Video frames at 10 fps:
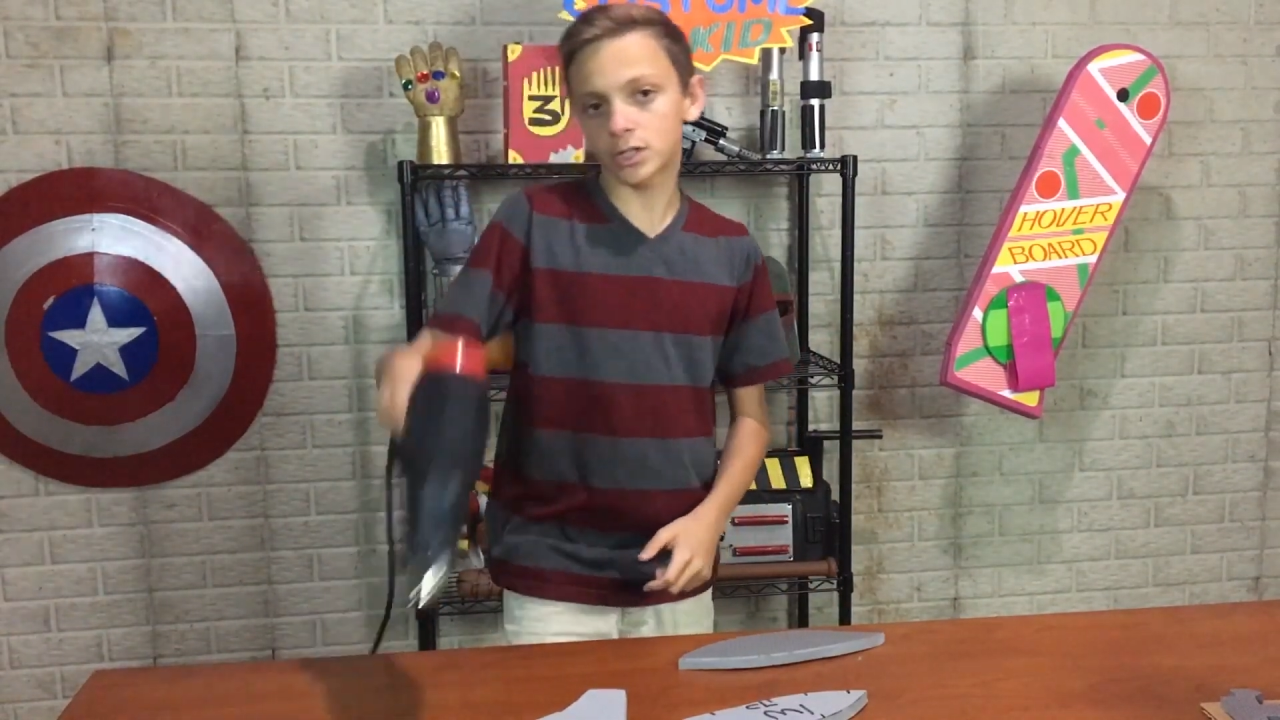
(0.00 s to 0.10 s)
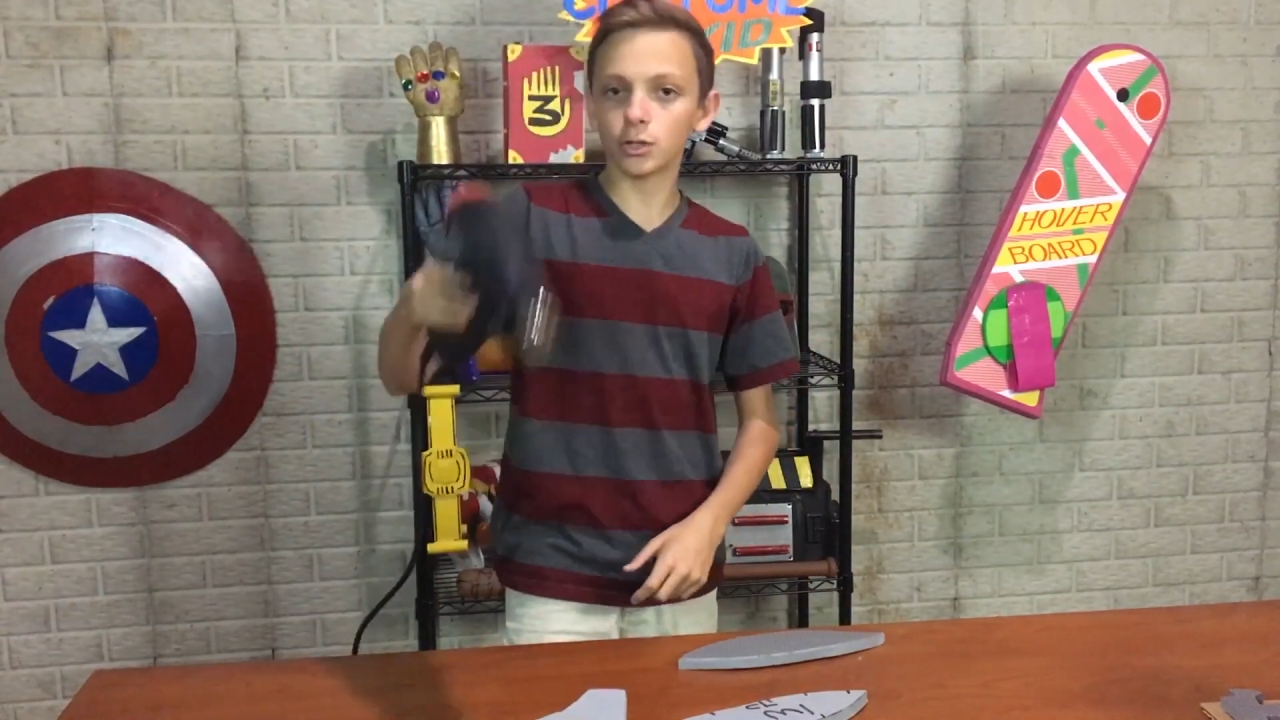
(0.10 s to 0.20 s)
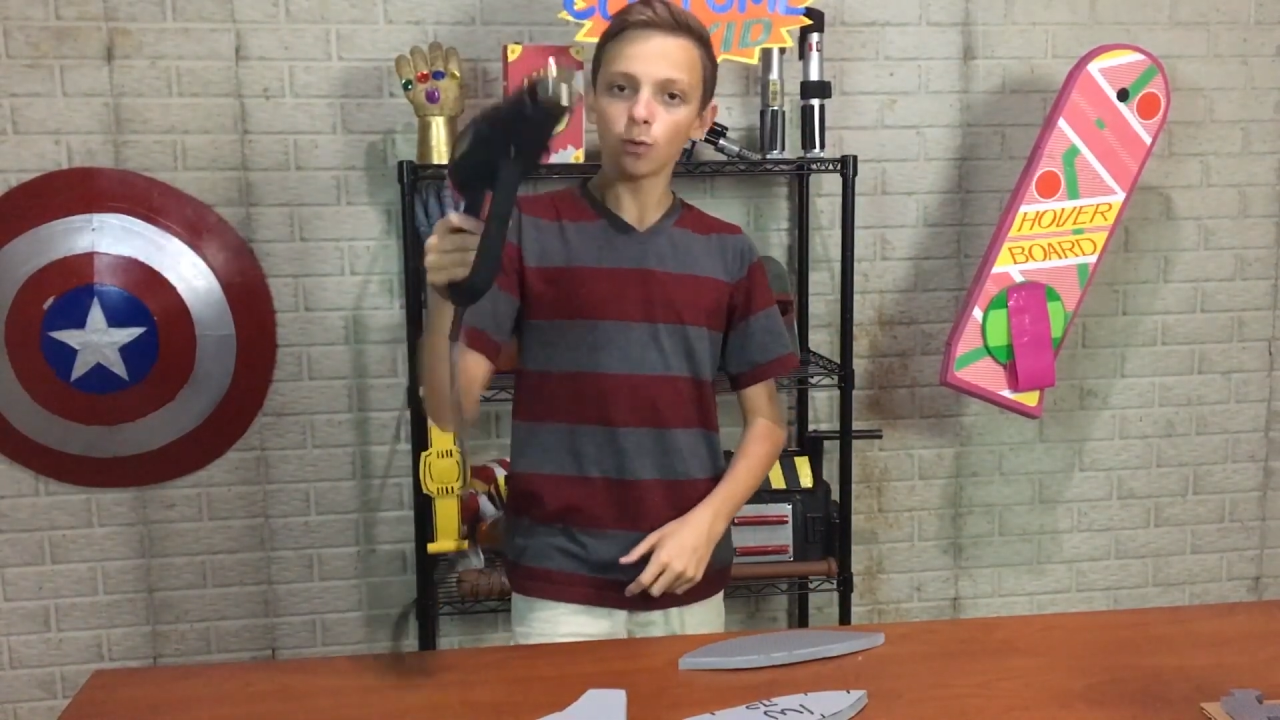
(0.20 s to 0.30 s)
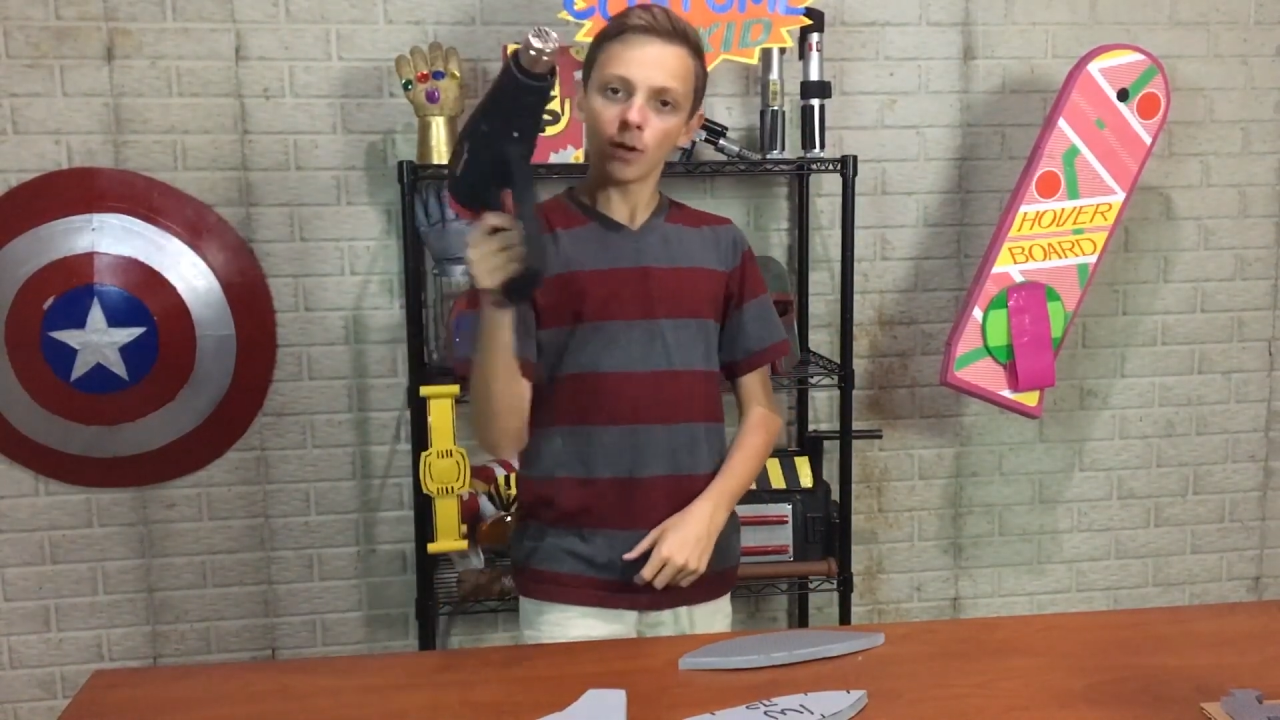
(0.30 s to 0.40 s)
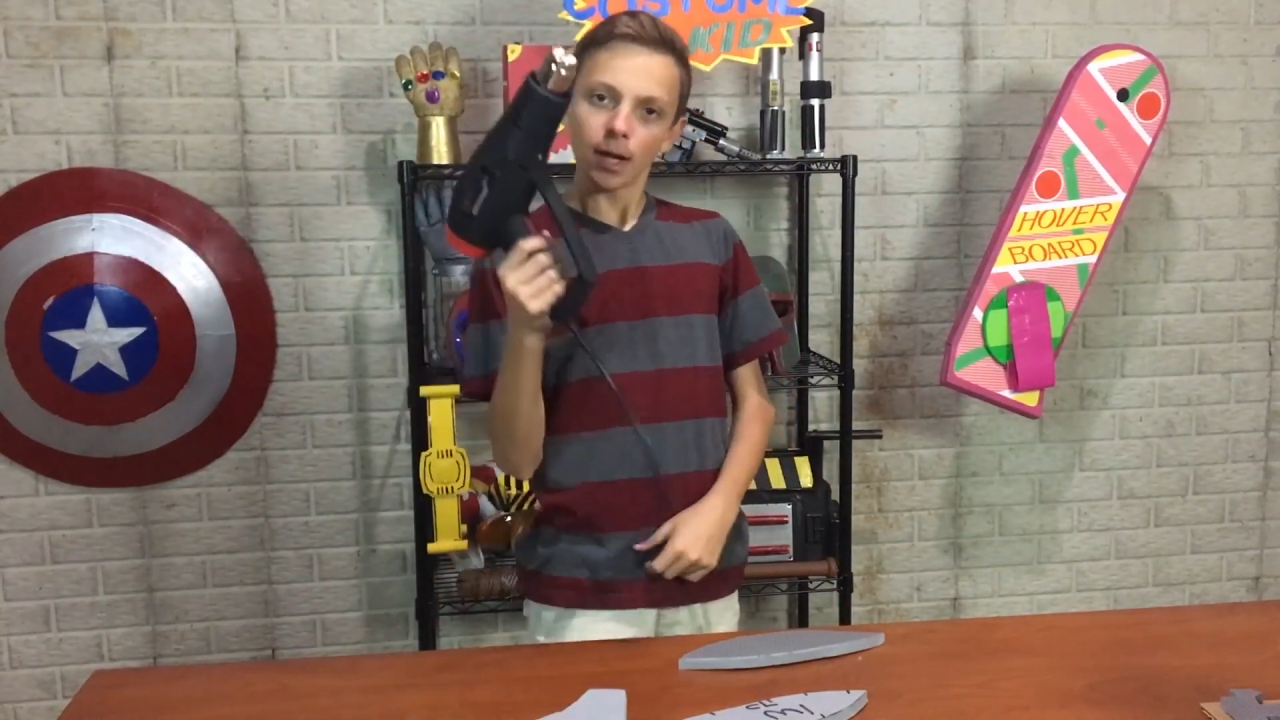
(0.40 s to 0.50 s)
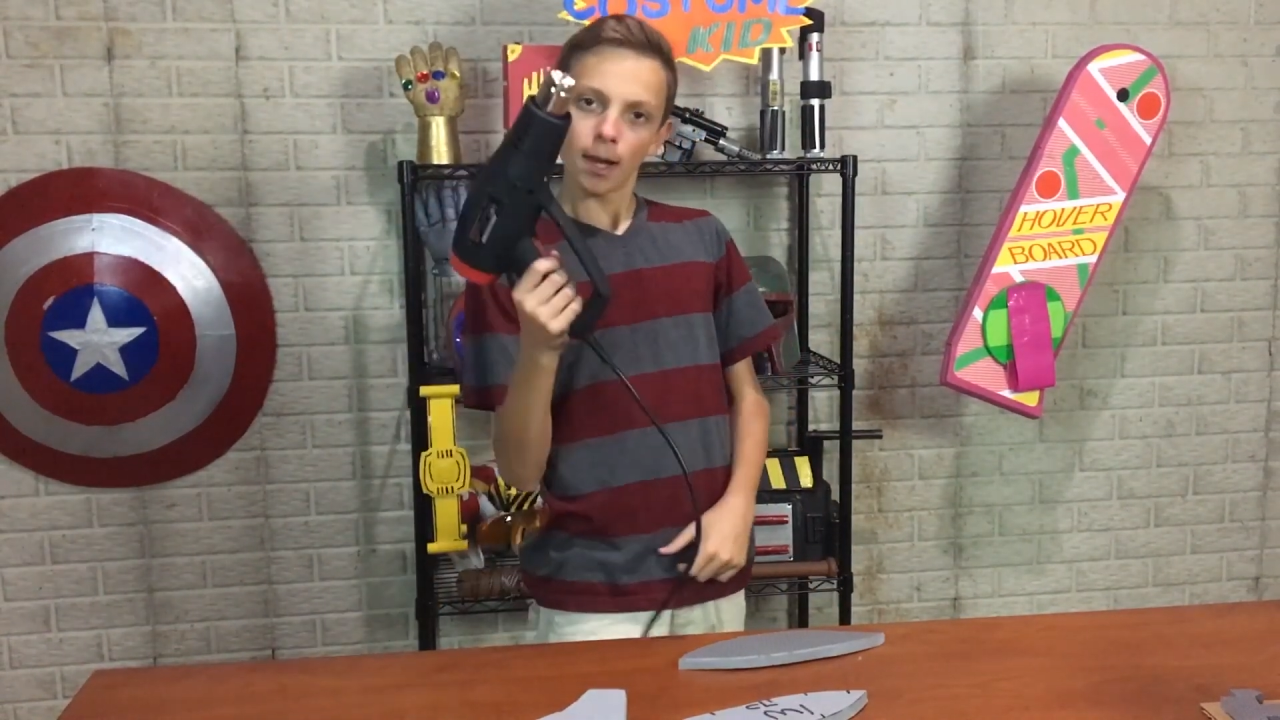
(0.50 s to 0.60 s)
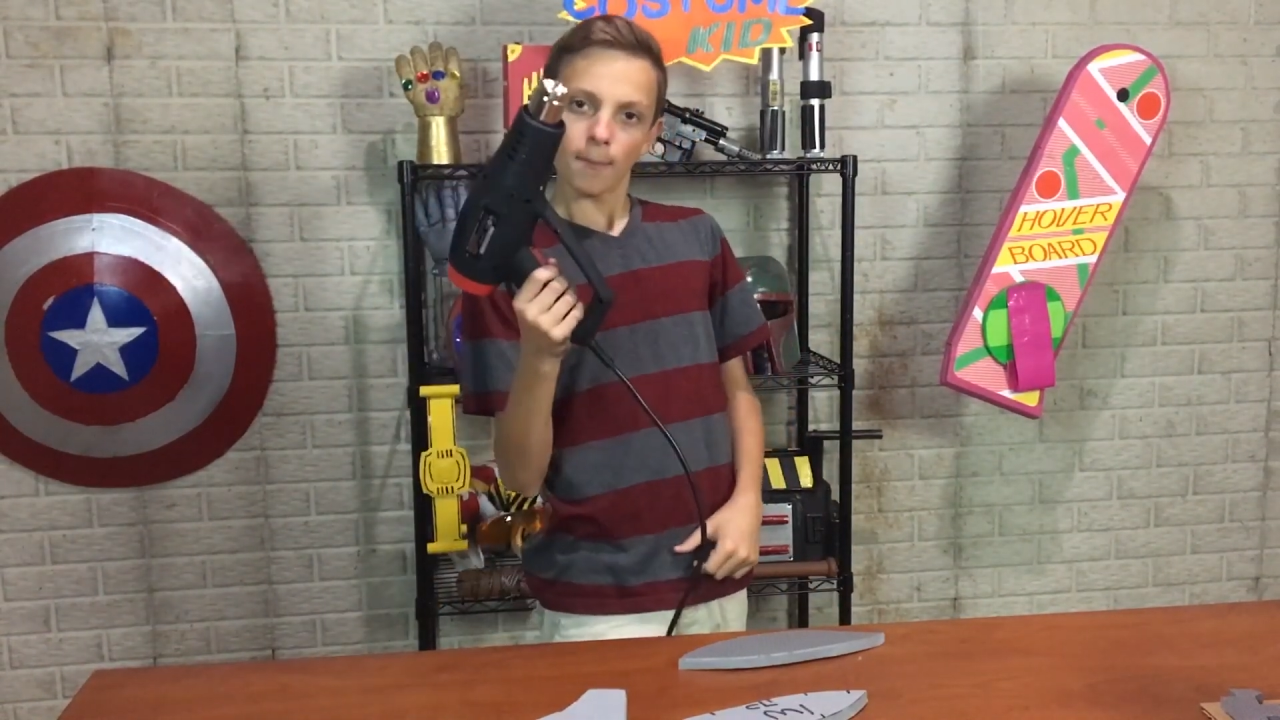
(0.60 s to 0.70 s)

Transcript: to